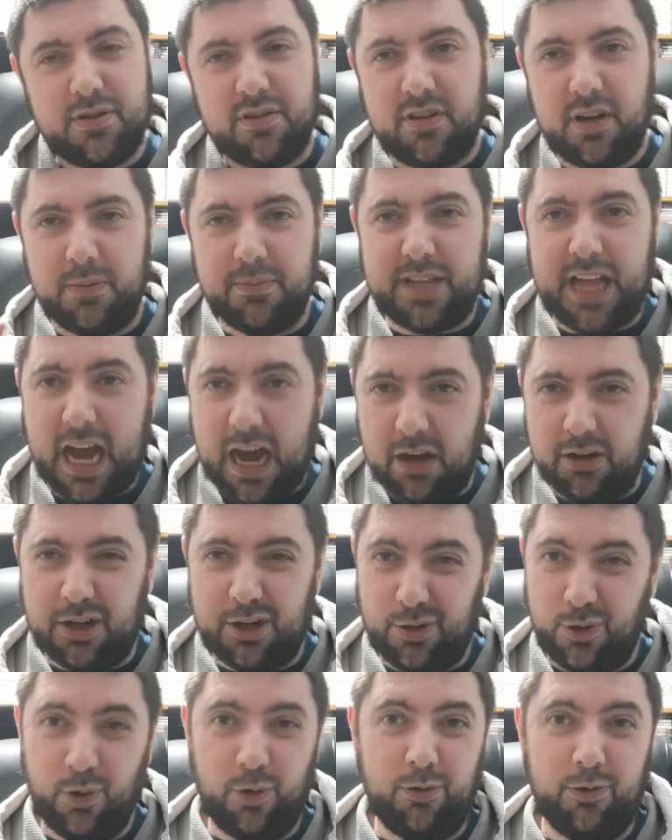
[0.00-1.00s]
have come down an
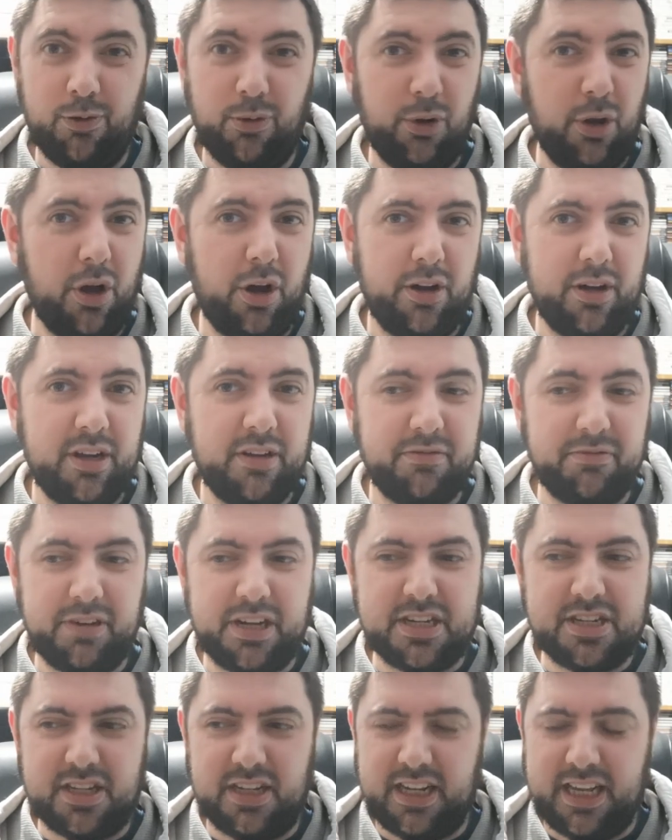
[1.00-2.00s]
awful lot in
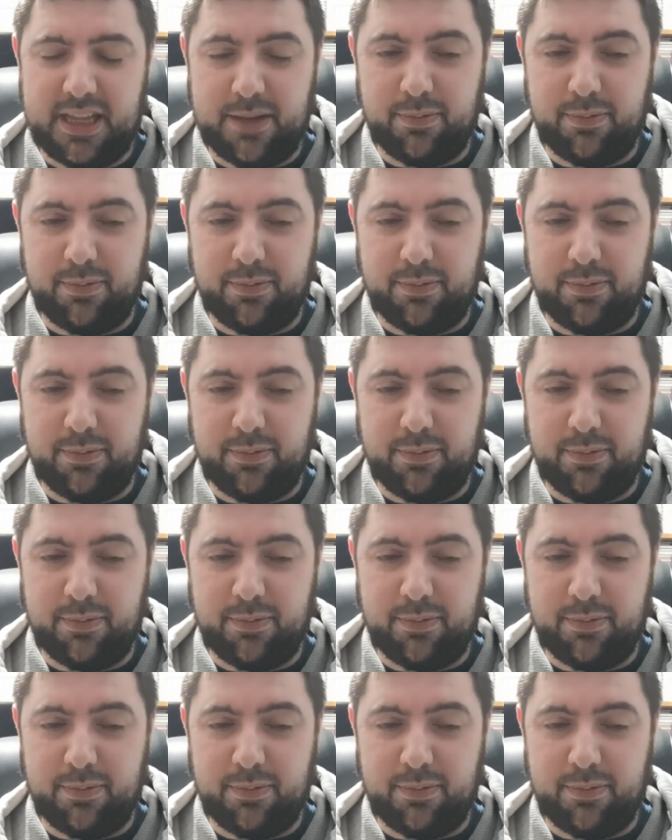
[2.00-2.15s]
recently.